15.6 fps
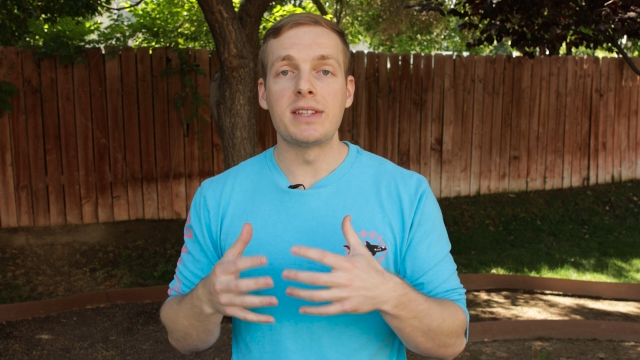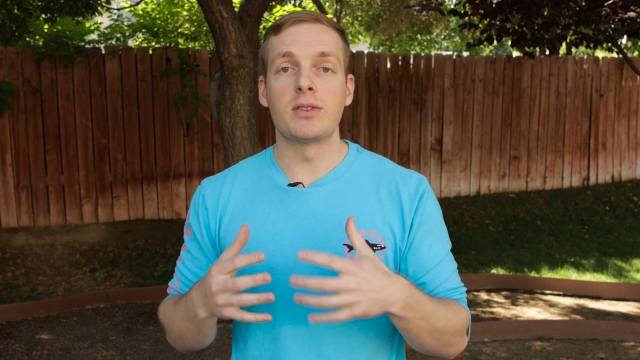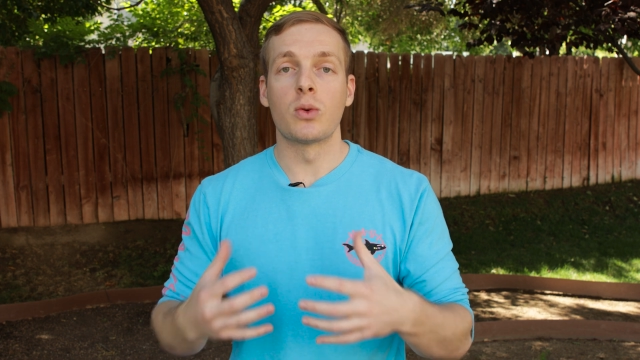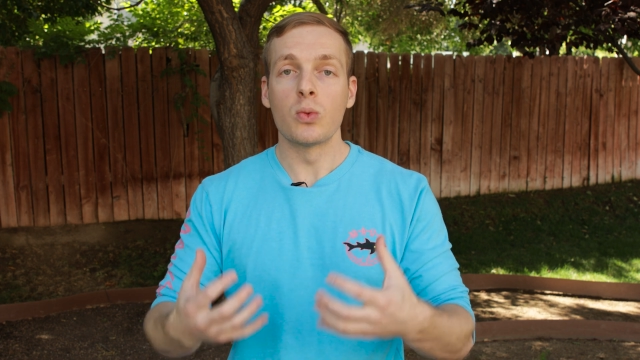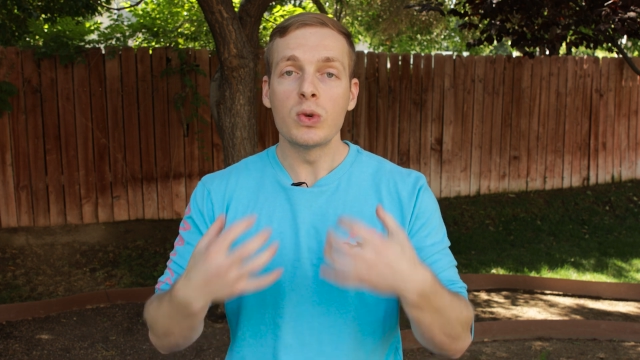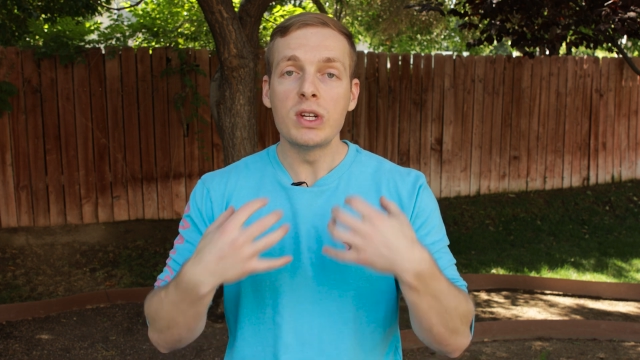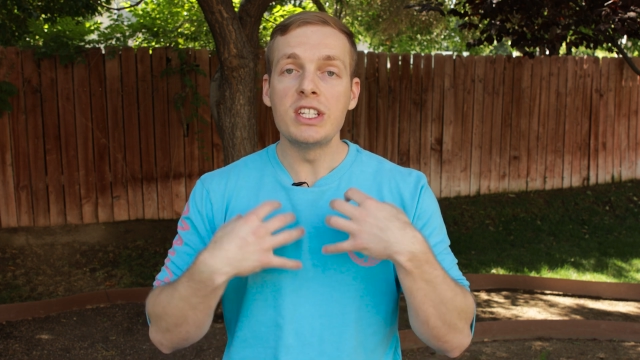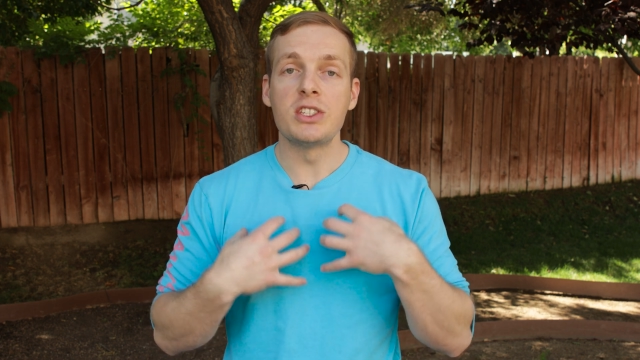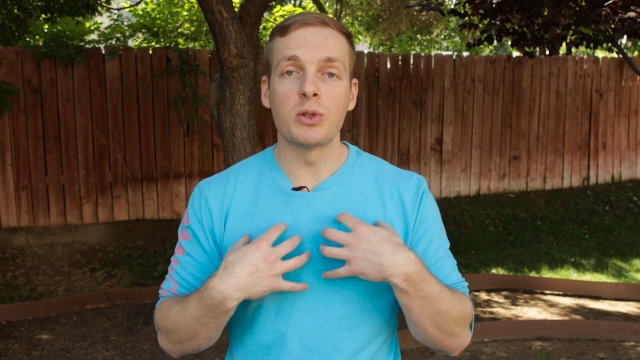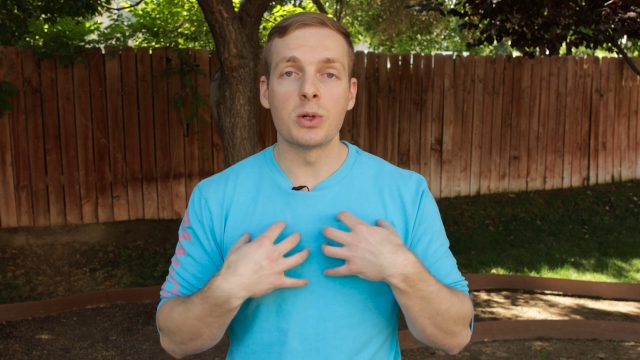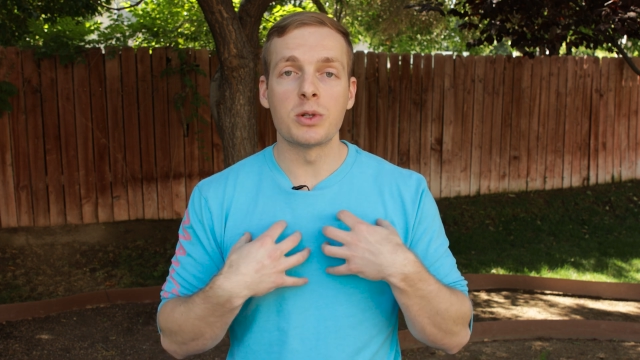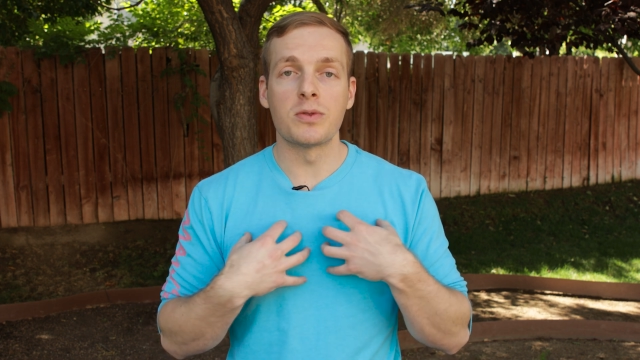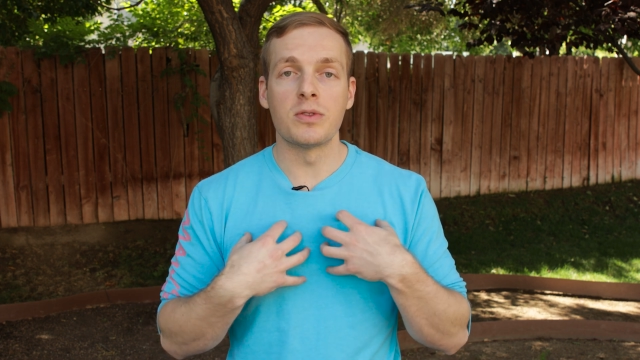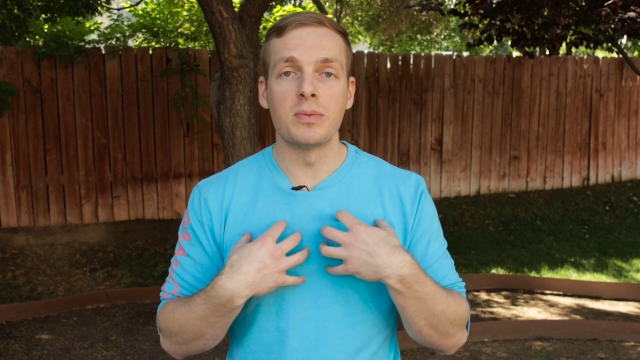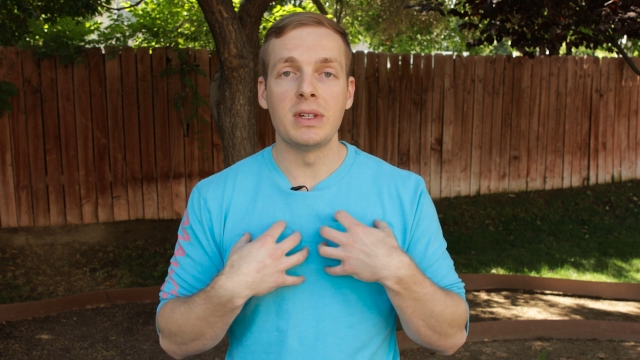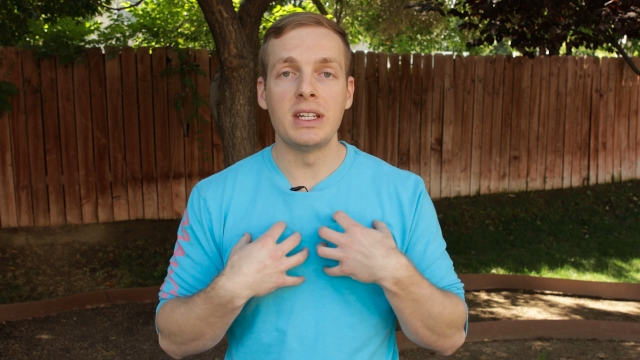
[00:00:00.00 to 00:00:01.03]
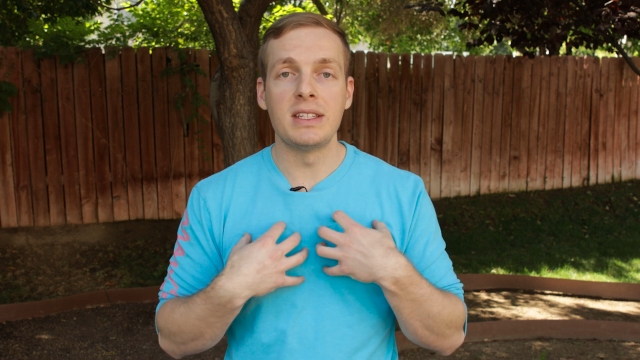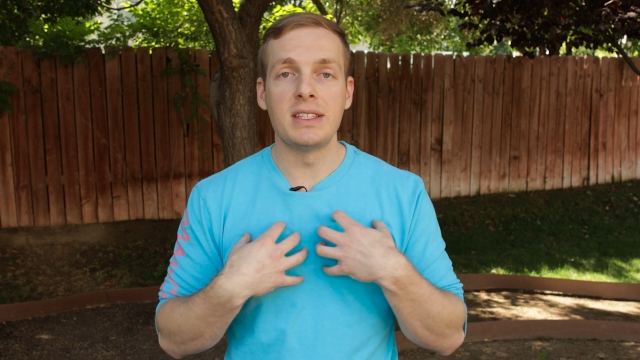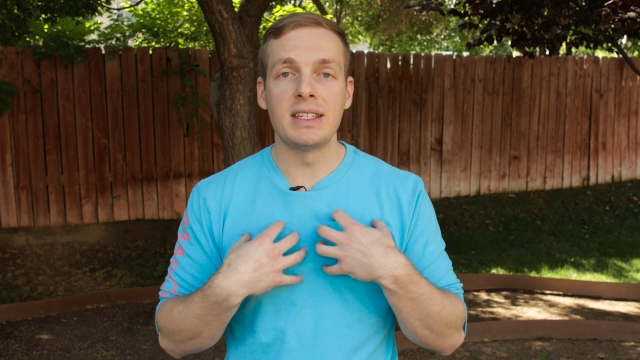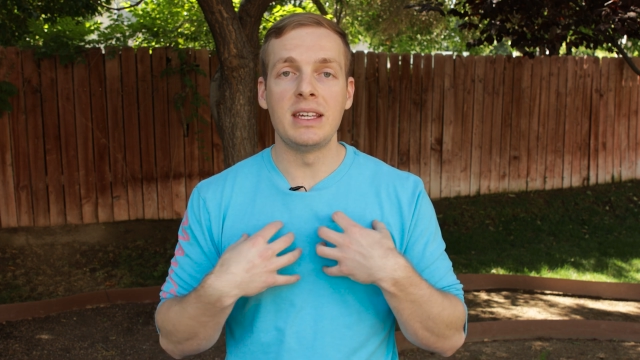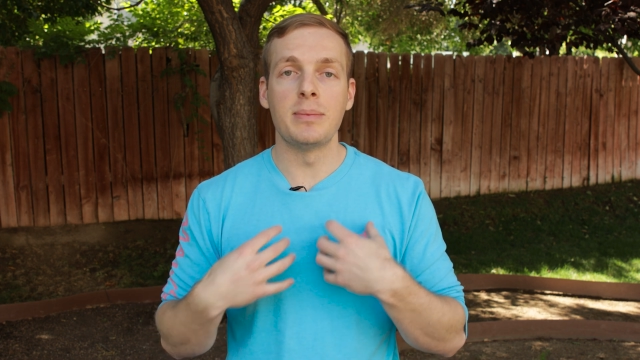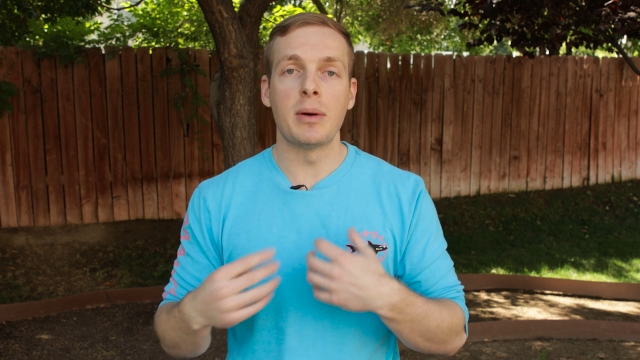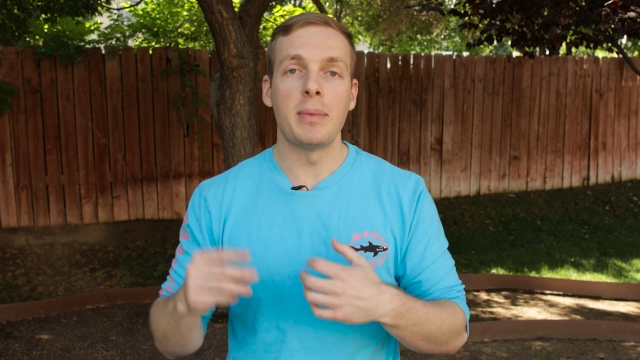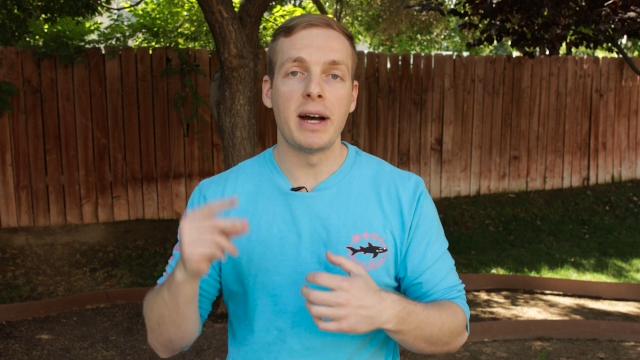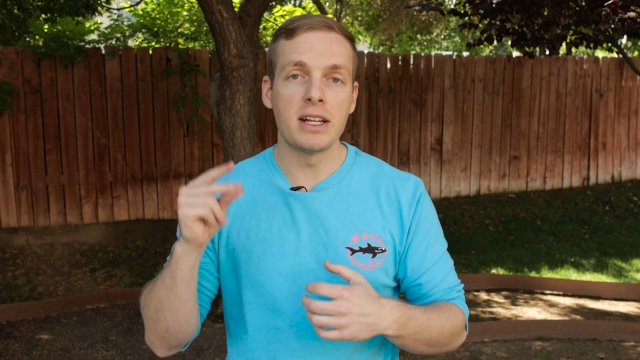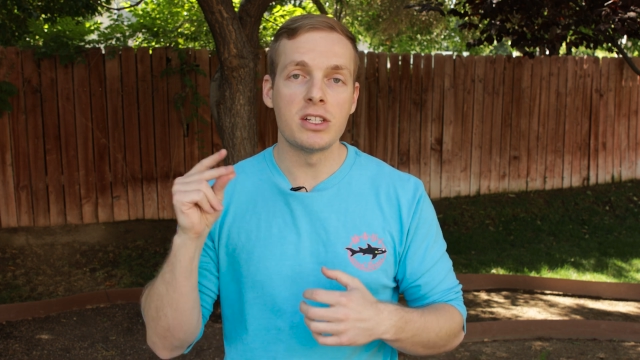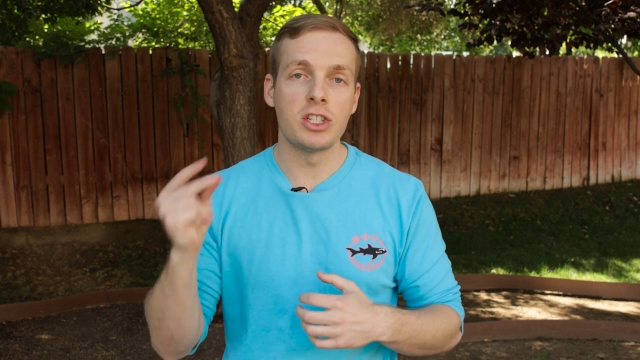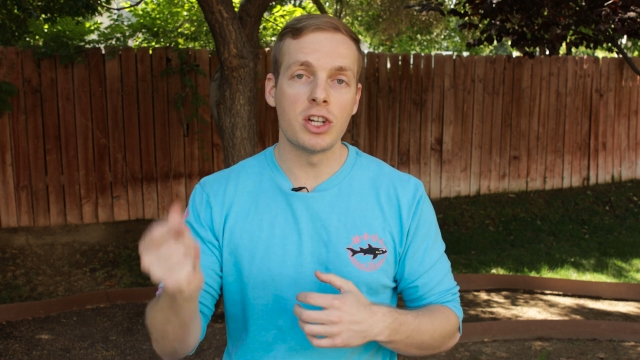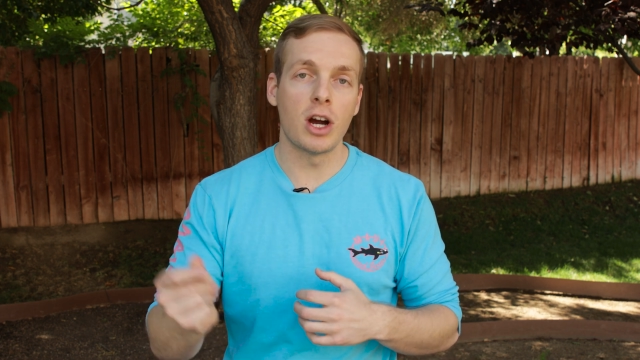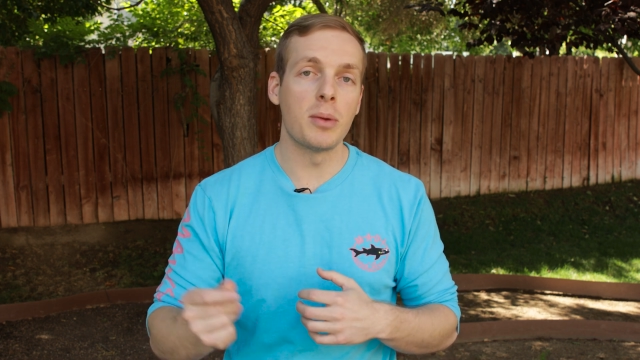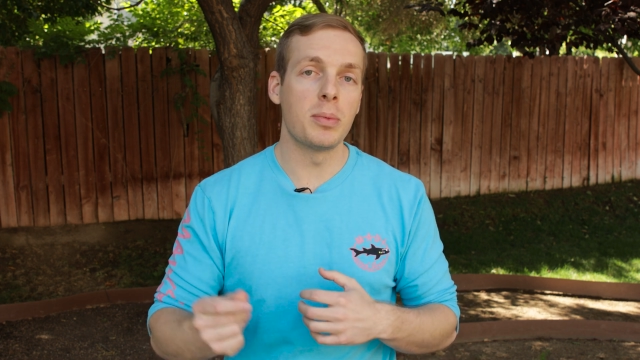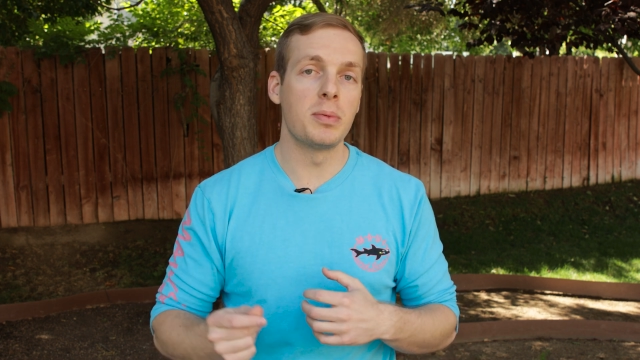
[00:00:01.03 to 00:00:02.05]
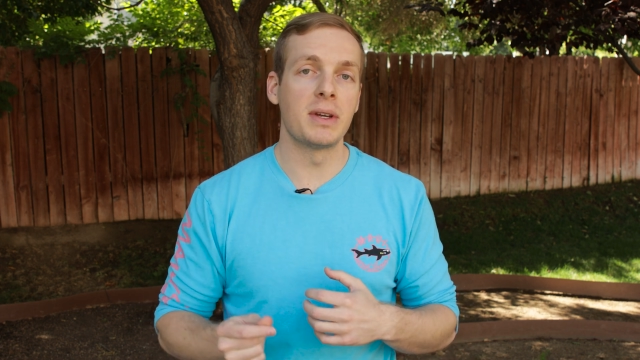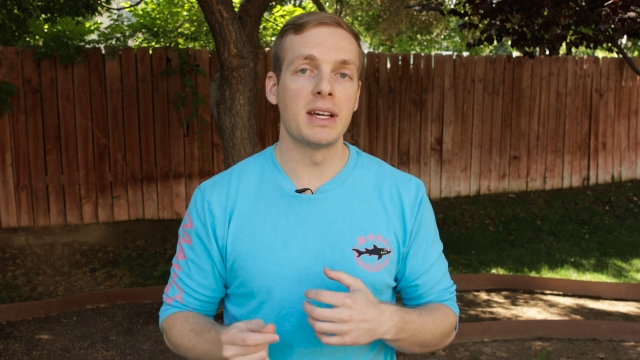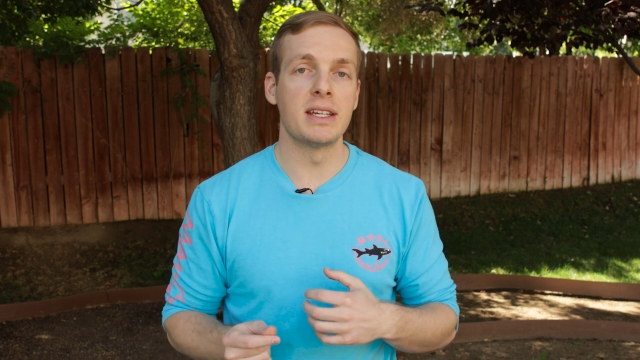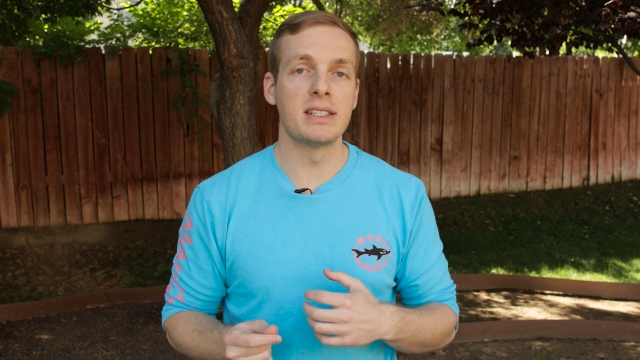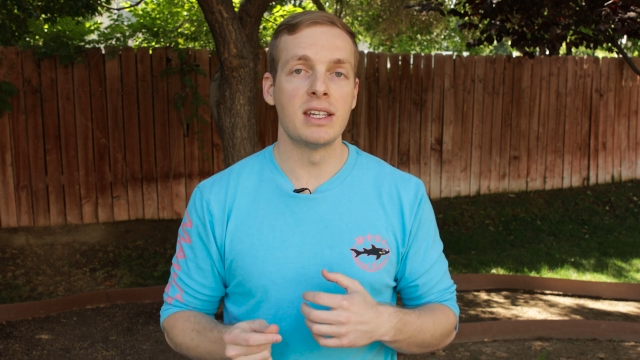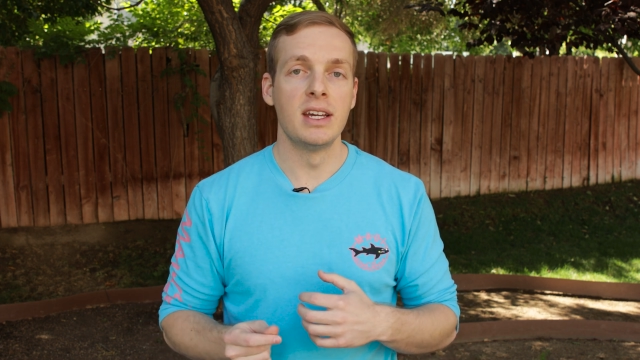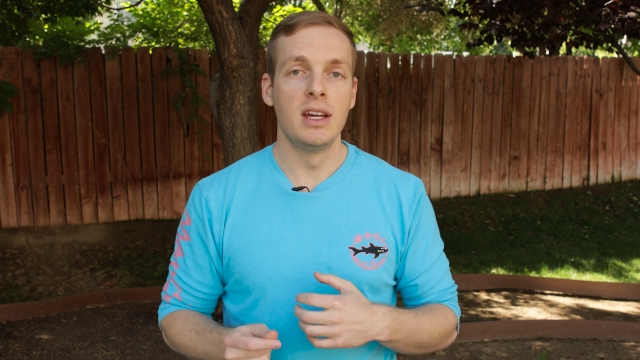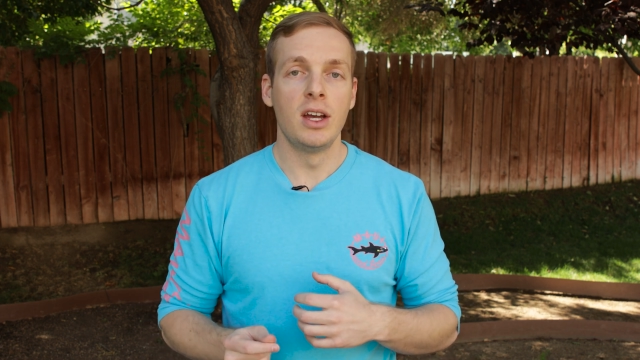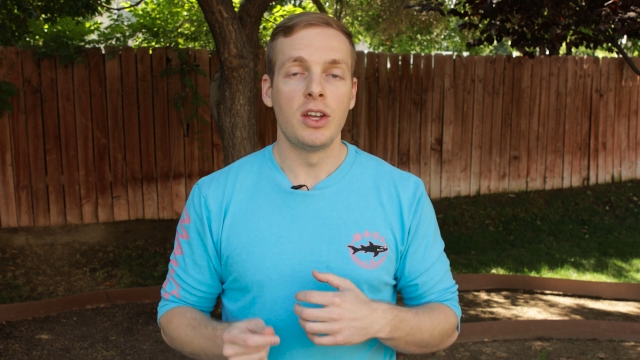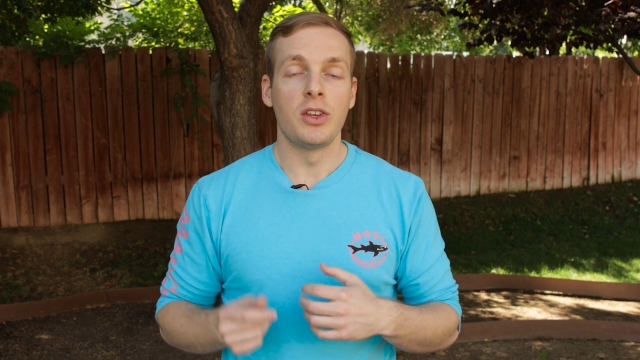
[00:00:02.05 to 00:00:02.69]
as a resource for me to keep my mind sharp, because